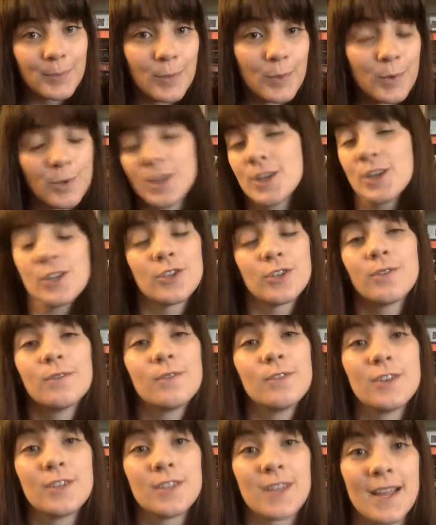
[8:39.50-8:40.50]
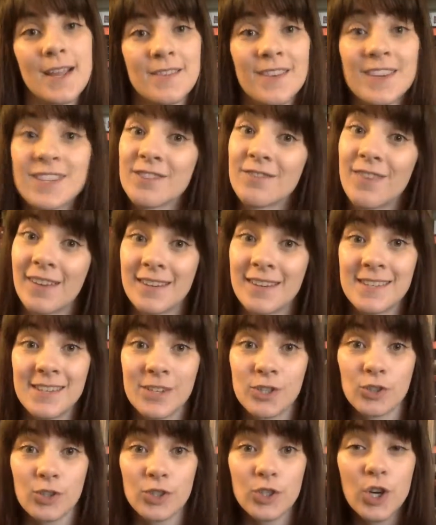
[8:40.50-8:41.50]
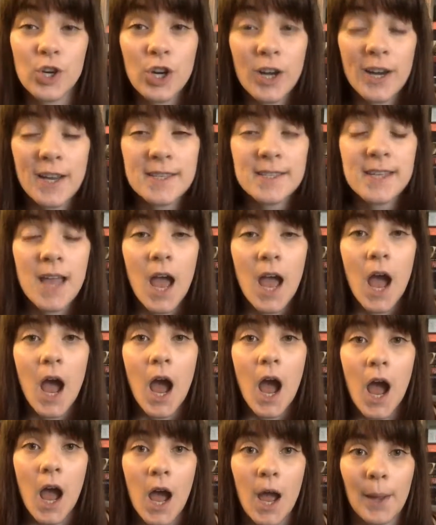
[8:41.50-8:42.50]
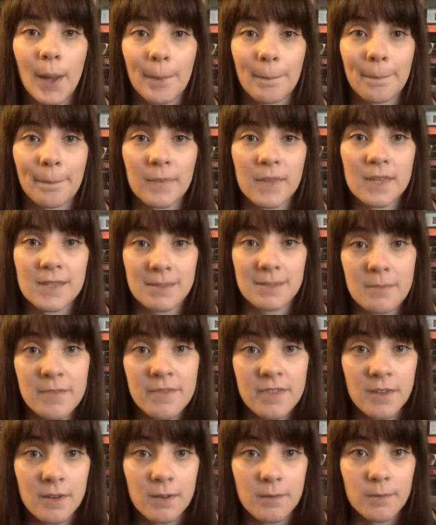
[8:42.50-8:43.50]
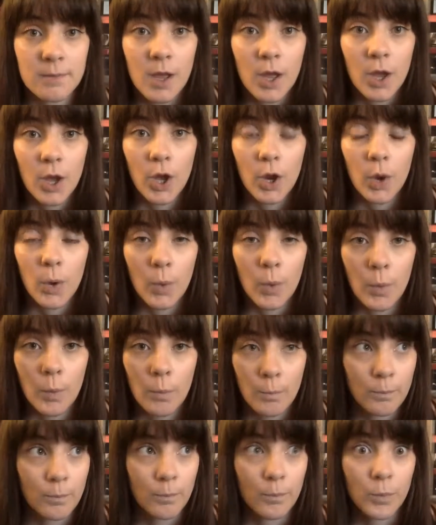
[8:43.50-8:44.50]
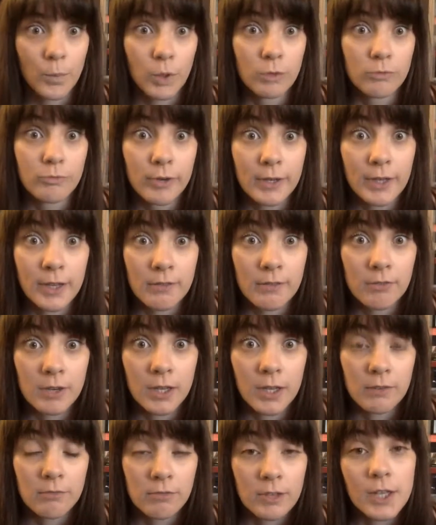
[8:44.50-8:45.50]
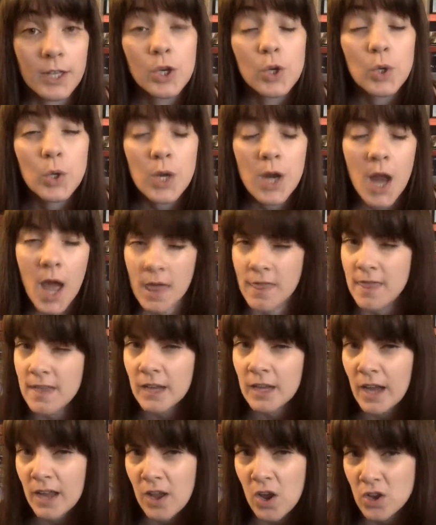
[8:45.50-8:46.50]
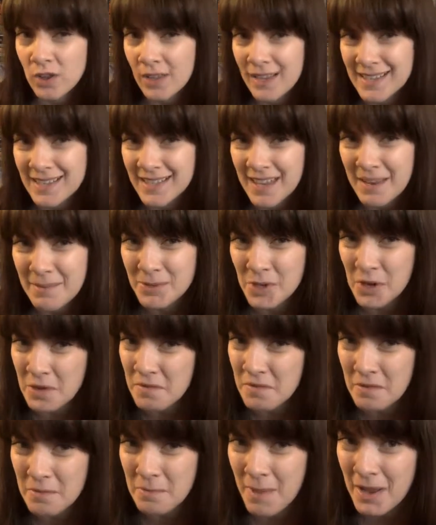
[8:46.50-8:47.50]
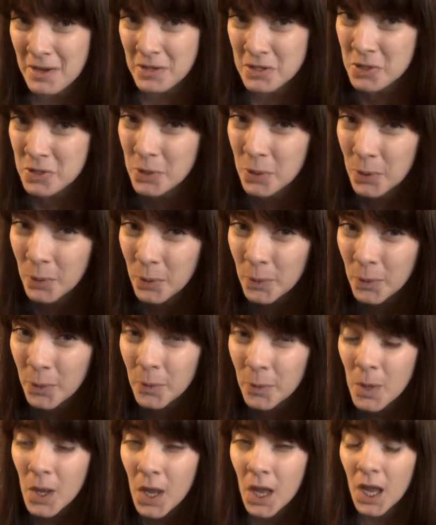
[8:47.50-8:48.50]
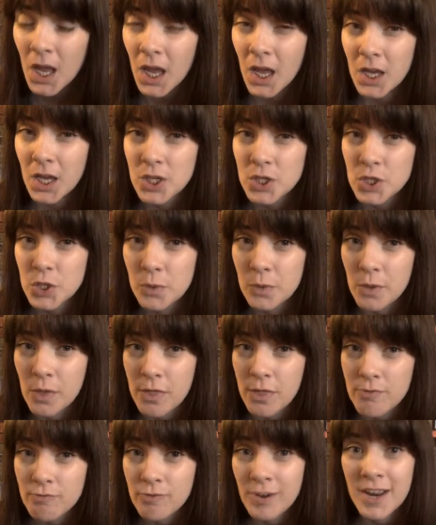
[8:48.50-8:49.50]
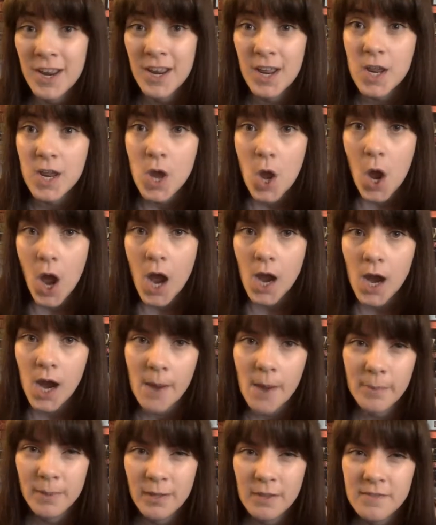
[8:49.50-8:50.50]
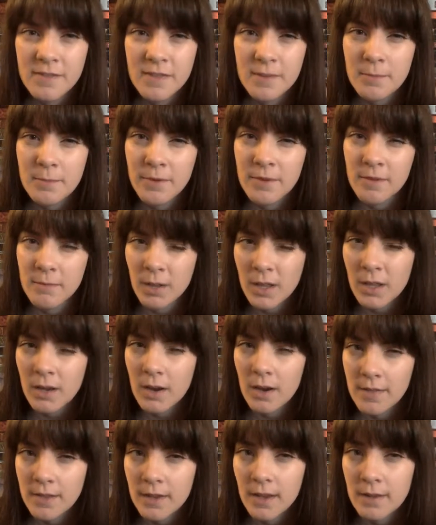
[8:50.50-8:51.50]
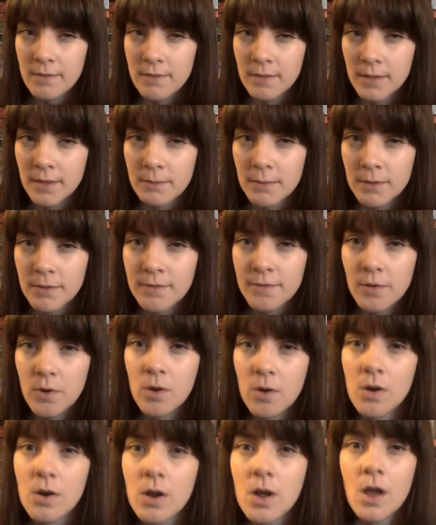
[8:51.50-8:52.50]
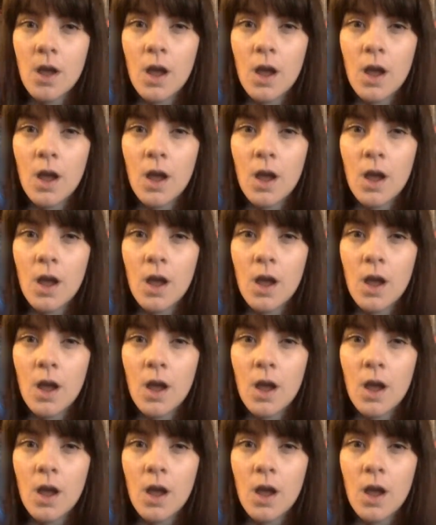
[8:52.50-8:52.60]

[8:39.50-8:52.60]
all these science fiction fantasy short stories. Some of them were really, really, really good. I think I only skipped over about two or three. A couple of them were familiar. I think I'd read them before.